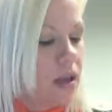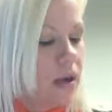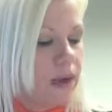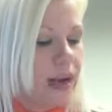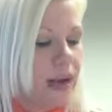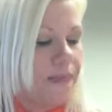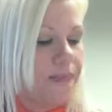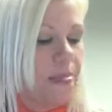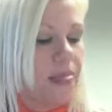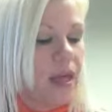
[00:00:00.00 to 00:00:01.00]
Alrighty.
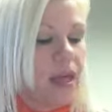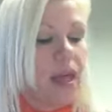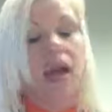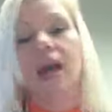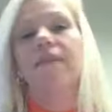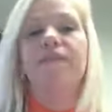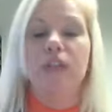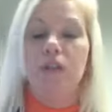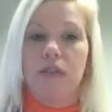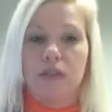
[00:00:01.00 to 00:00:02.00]

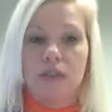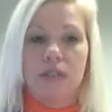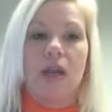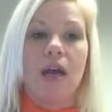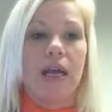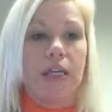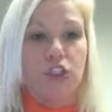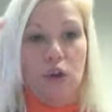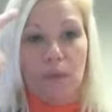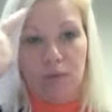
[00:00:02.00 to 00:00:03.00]
Confused
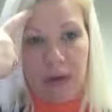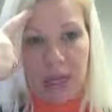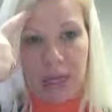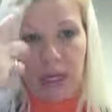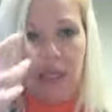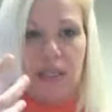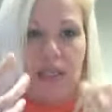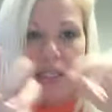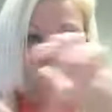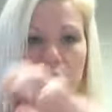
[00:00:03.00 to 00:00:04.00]
is your brain is
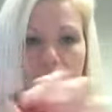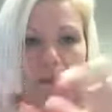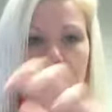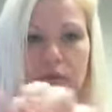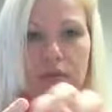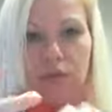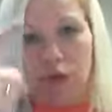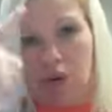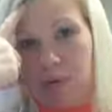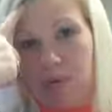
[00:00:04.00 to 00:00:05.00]
scrambled or
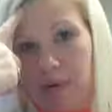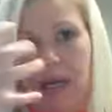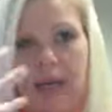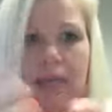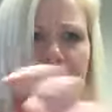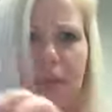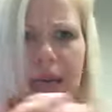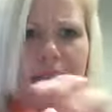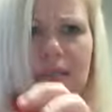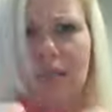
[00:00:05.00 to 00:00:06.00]
your brain is
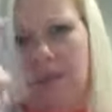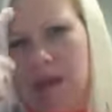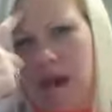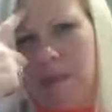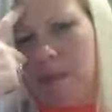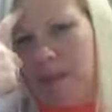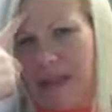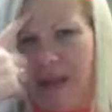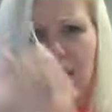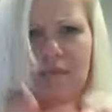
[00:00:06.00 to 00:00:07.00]
mixed up.
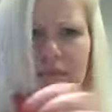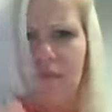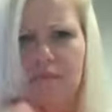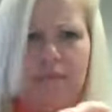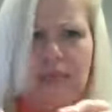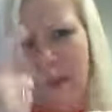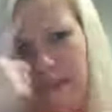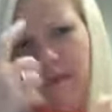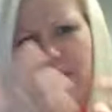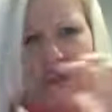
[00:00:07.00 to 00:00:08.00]
Like, I'm
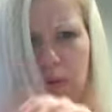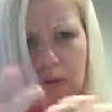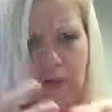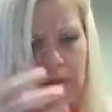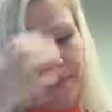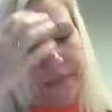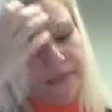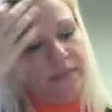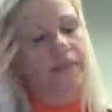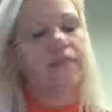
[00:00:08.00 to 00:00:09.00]
confused.
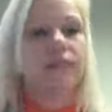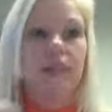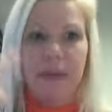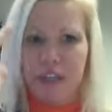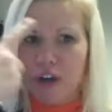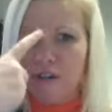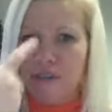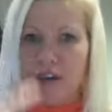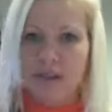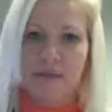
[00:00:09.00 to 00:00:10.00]
Make sure your
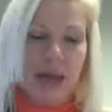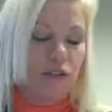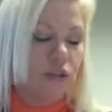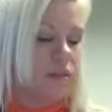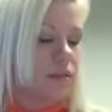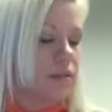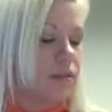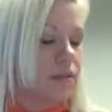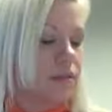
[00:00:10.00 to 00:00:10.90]
face matches too.